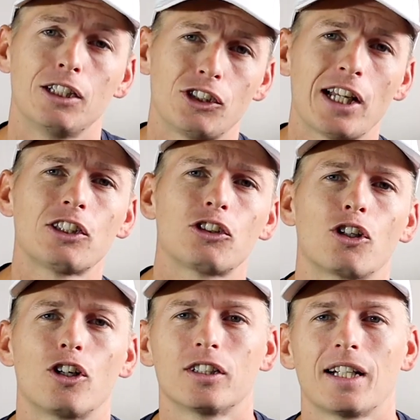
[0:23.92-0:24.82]
Chances
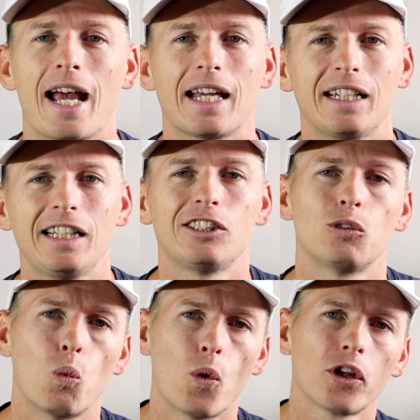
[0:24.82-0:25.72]
are, at
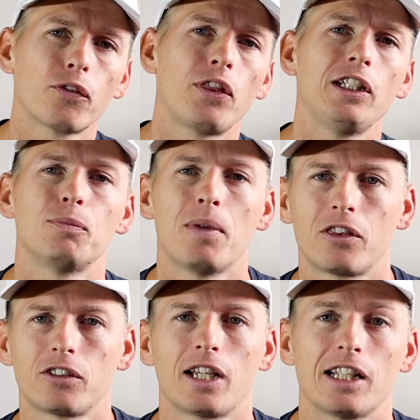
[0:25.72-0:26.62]
least one of these
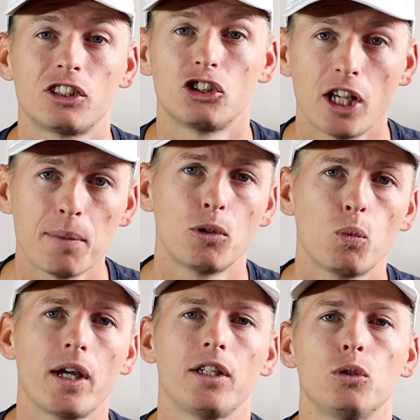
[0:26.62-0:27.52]
myths has shaped the
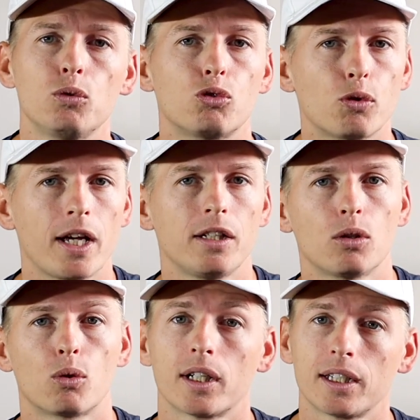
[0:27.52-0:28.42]
way you train
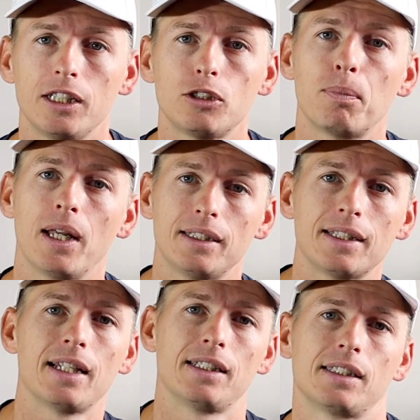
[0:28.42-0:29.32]
or at least play
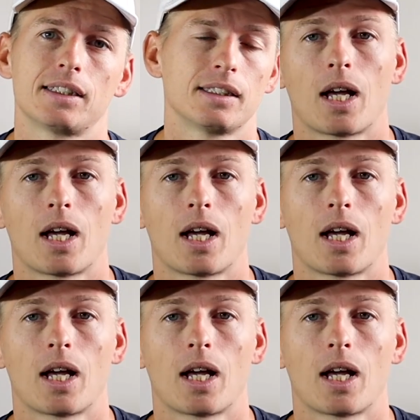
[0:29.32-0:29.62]
tennis.